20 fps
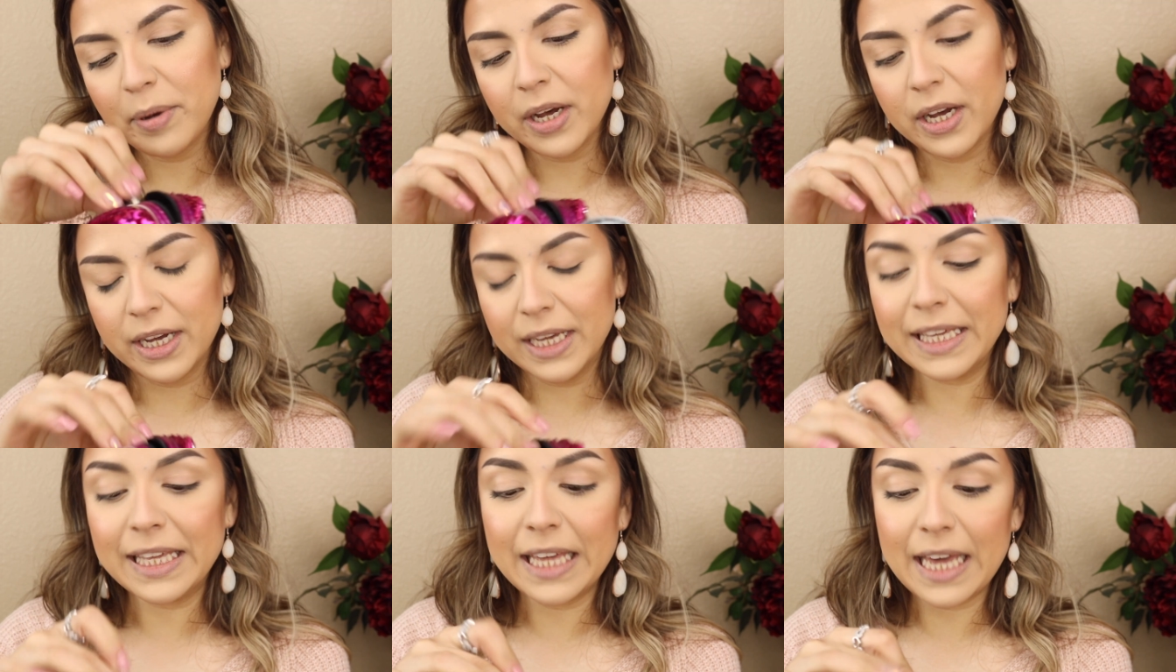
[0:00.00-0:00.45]

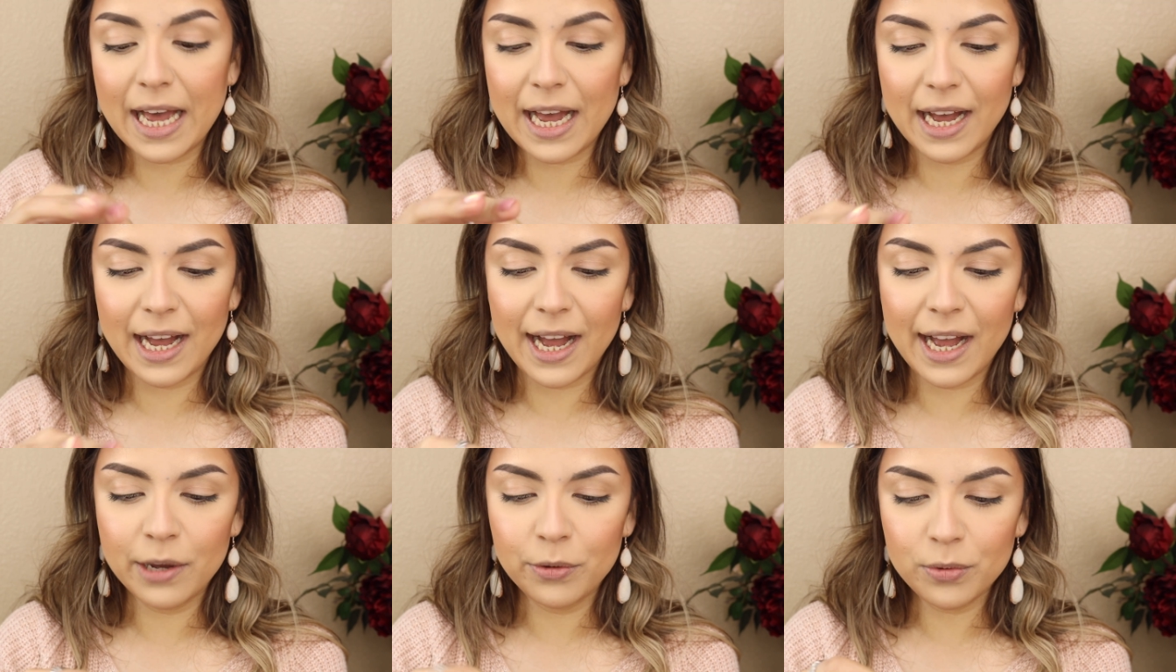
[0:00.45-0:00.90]
but
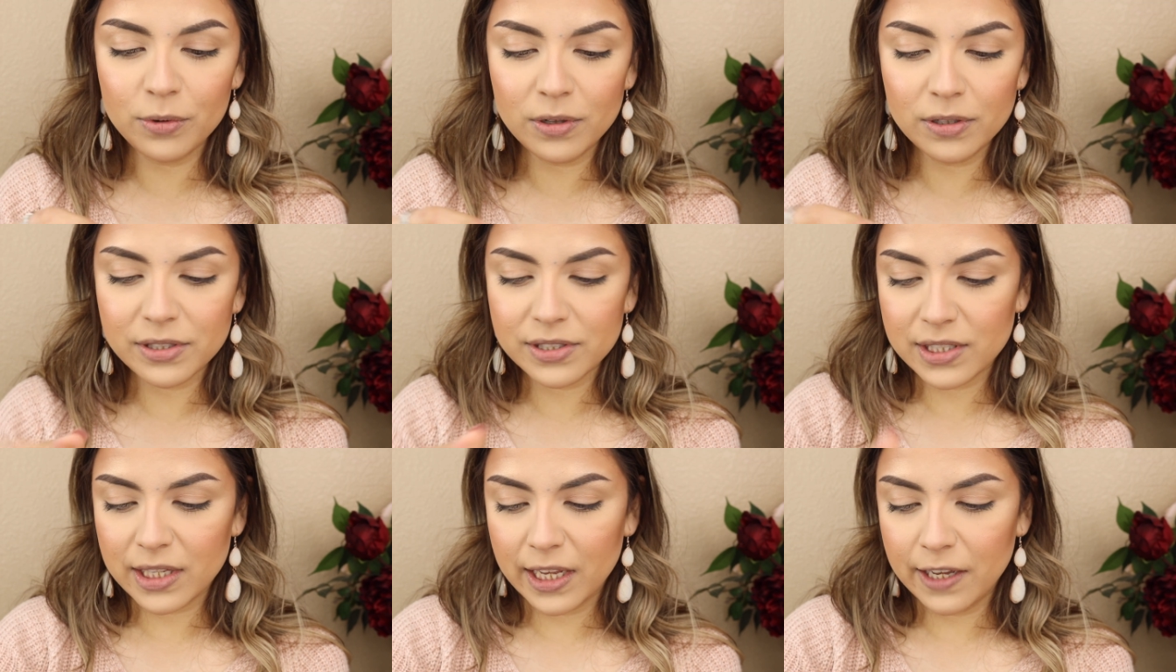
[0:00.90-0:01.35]
yeah i
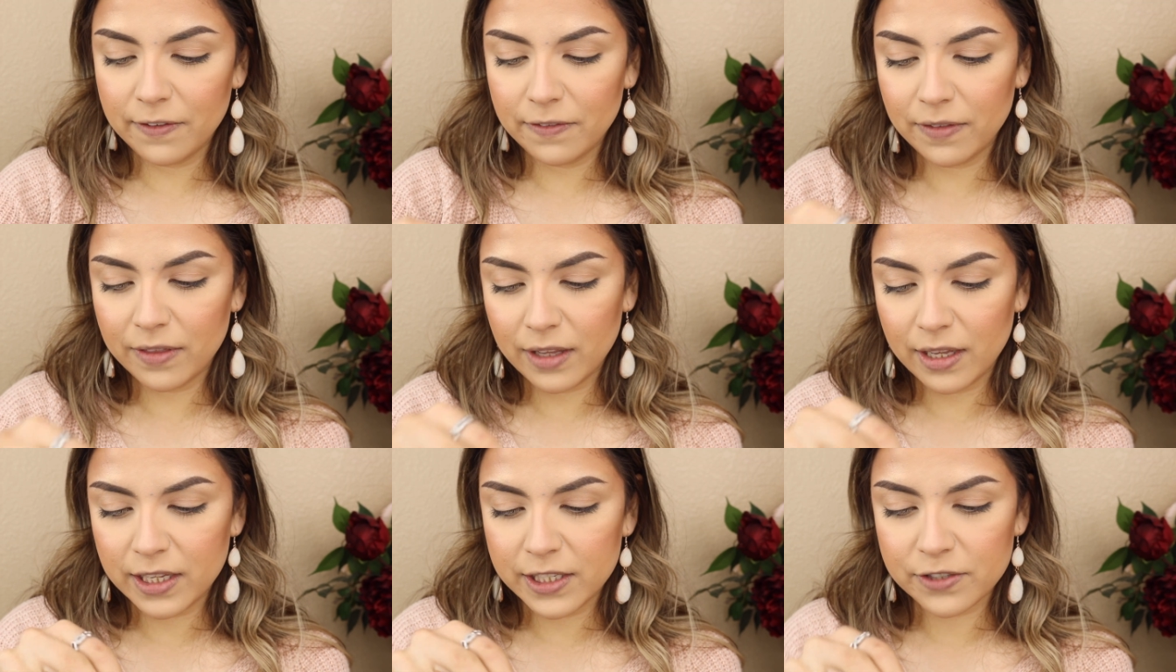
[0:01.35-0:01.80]
will save
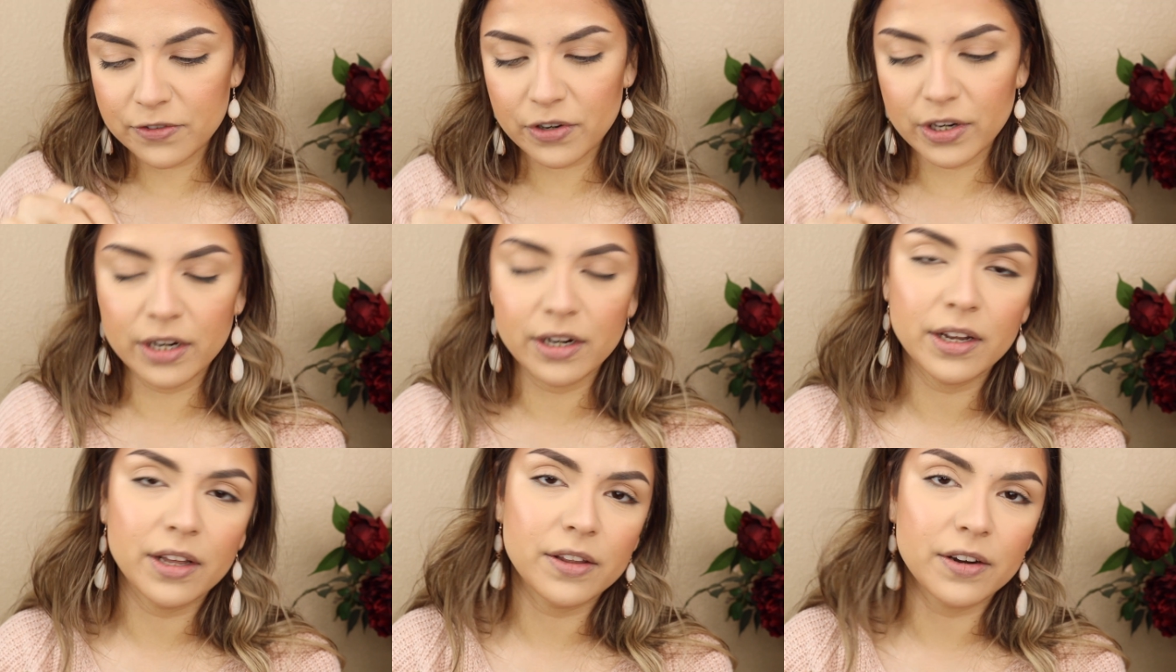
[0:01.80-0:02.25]
these for
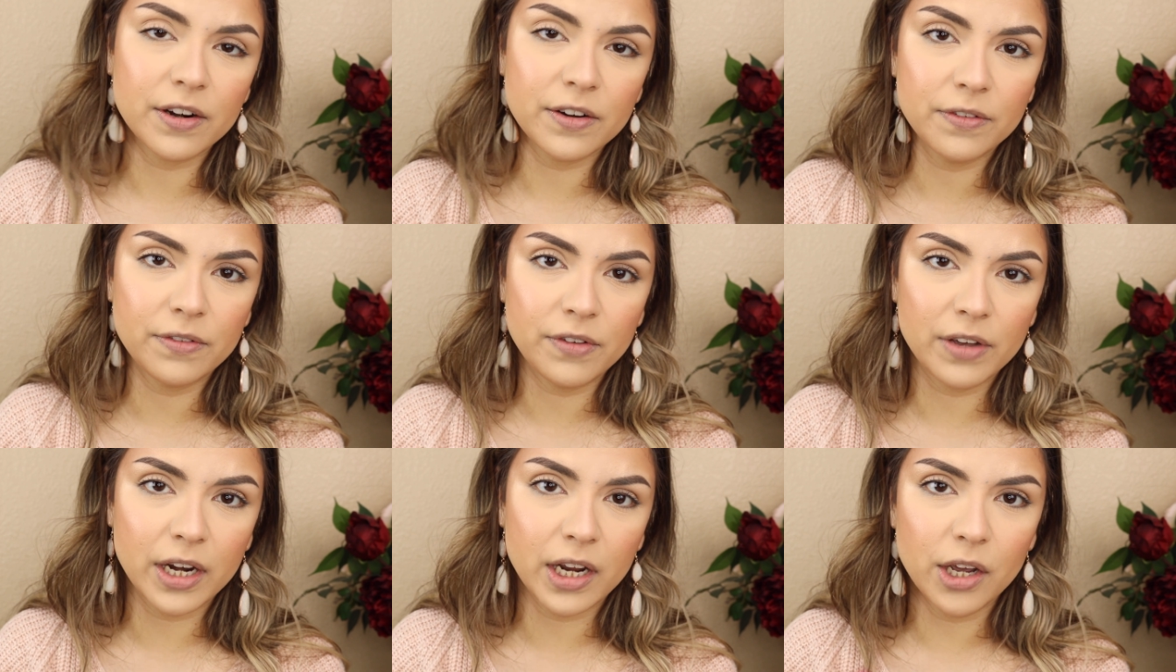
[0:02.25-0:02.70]
another
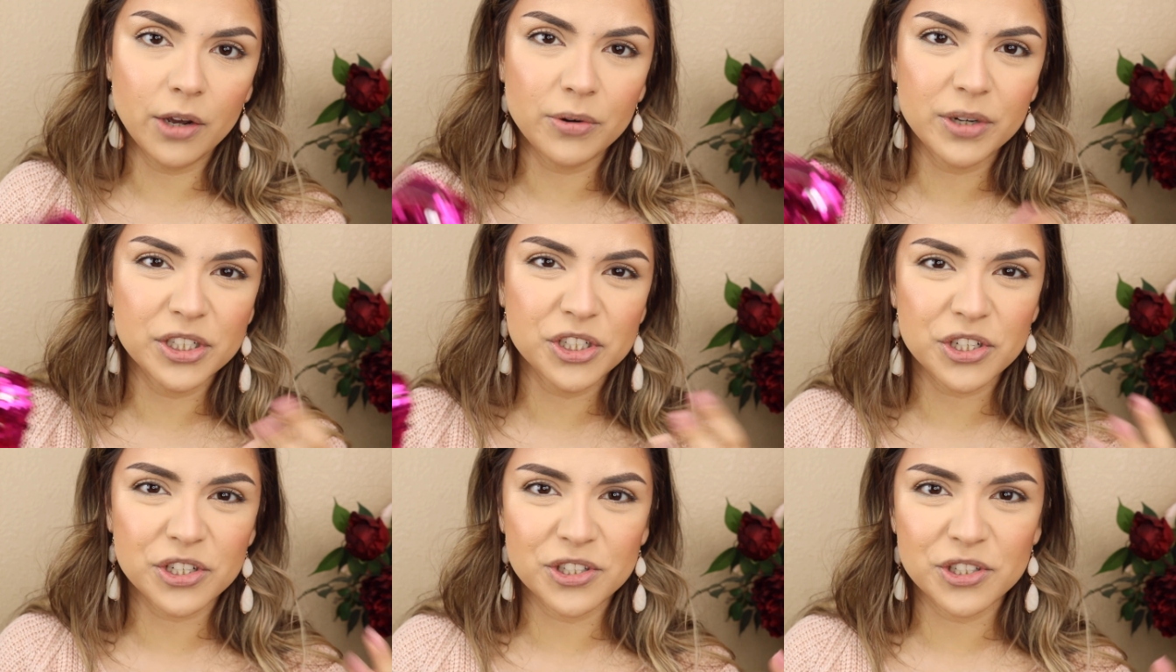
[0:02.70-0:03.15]
video
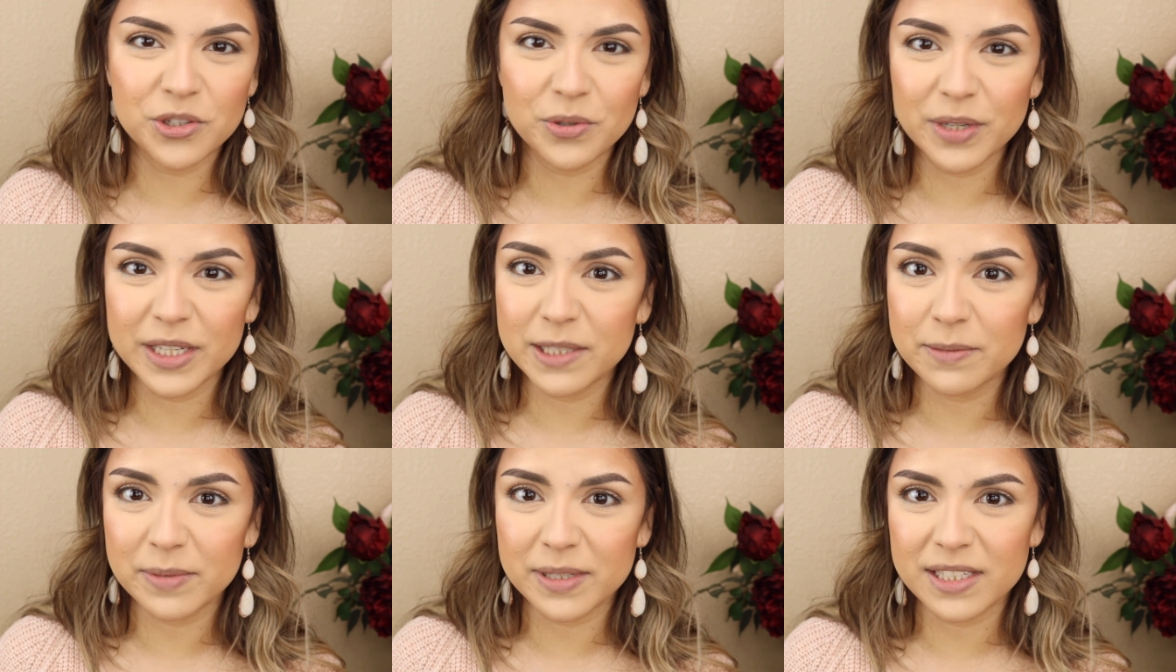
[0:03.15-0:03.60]
and just do
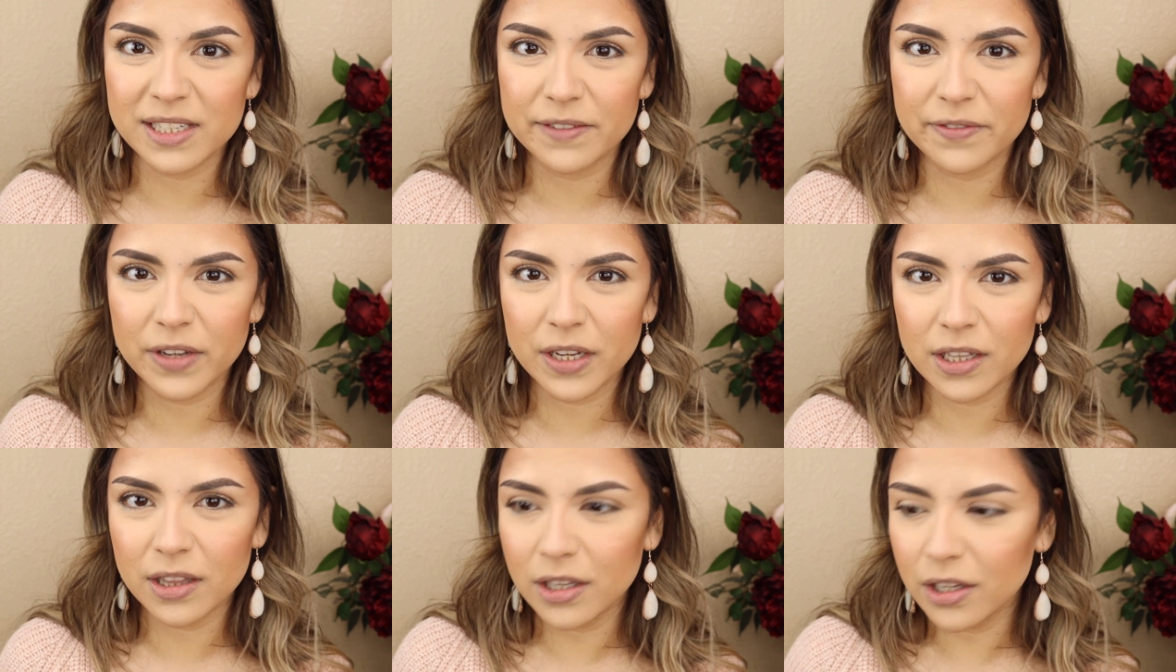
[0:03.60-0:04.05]
a
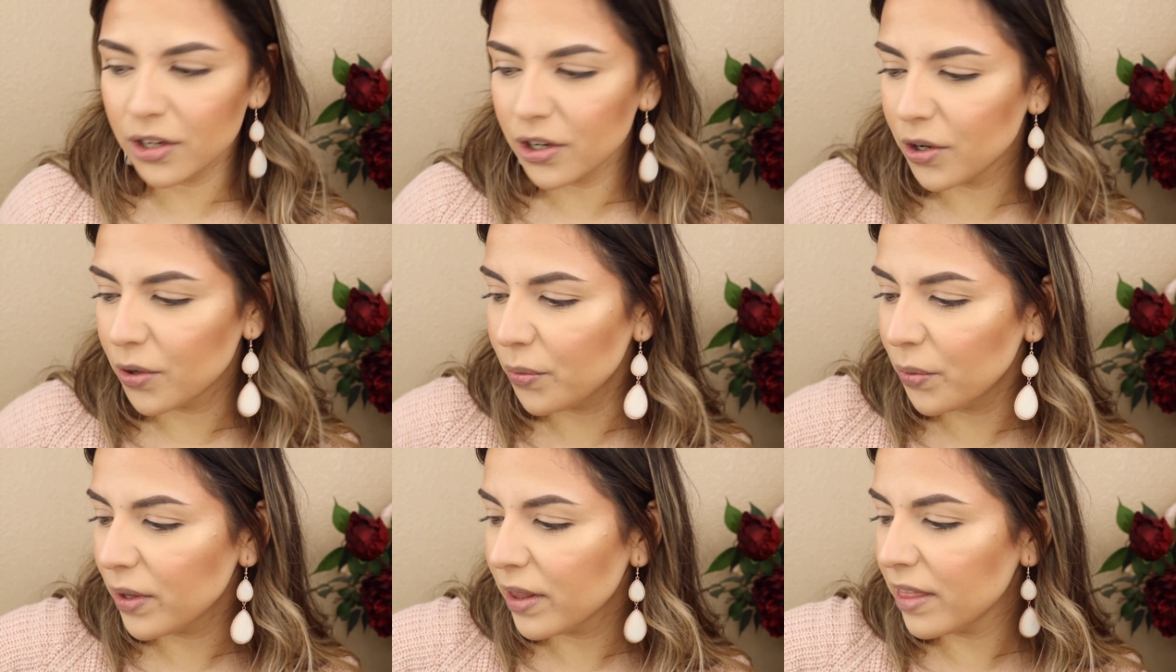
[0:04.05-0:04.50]
specific
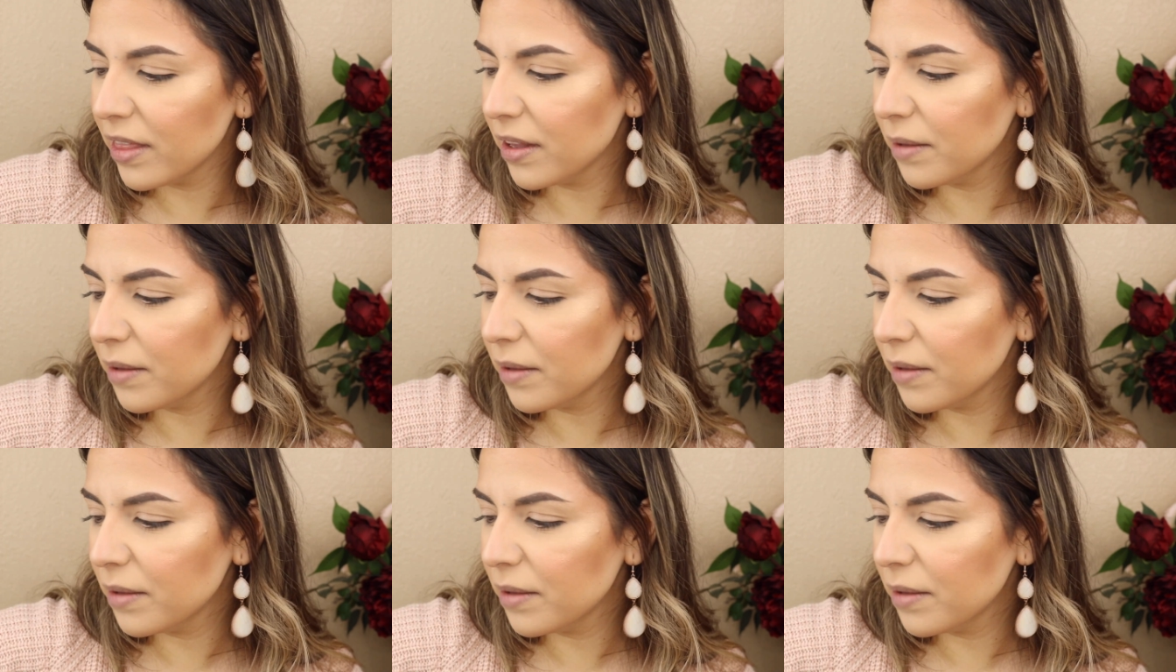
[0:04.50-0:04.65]
look with